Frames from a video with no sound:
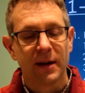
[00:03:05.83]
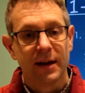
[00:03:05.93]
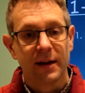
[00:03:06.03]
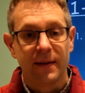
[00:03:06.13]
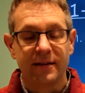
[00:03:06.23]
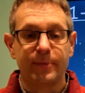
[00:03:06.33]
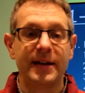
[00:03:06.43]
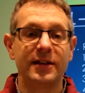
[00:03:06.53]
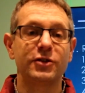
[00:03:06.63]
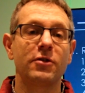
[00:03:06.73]
This has been
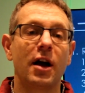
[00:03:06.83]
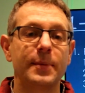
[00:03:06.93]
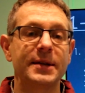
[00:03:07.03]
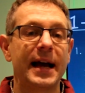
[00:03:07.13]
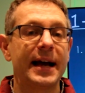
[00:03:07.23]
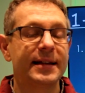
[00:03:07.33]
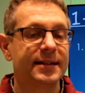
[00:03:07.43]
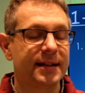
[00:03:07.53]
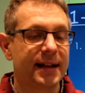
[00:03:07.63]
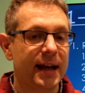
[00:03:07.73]
described as
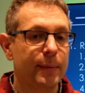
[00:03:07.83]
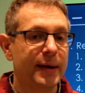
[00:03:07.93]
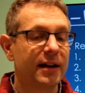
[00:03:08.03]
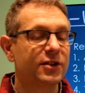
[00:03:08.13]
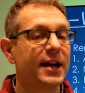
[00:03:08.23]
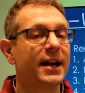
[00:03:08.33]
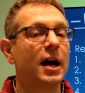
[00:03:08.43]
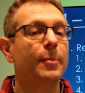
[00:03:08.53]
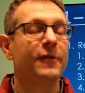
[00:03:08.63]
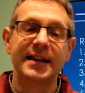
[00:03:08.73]
the biggest shake-up
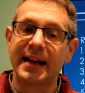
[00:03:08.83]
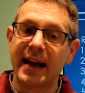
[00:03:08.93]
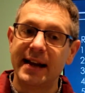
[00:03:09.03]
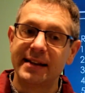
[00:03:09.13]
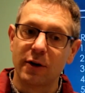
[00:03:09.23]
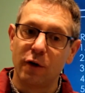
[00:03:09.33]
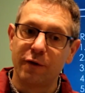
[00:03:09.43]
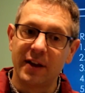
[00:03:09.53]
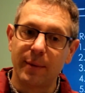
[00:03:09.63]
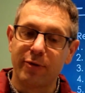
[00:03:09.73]
for decades of the
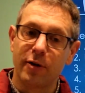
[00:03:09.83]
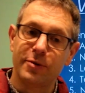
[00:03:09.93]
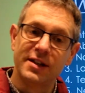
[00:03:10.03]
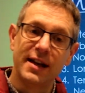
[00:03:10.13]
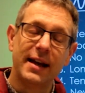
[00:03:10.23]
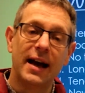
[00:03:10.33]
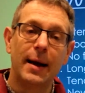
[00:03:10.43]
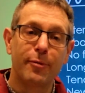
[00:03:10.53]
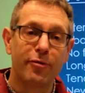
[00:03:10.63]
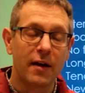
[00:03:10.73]
property
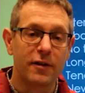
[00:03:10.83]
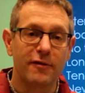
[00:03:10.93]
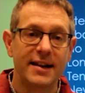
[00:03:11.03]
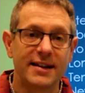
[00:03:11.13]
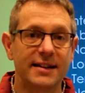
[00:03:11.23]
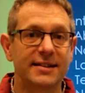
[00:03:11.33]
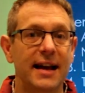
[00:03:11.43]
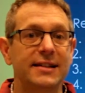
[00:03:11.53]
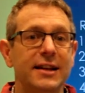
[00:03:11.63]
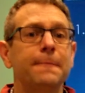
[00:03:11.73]
private rented
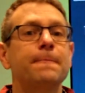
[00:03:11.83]
sector.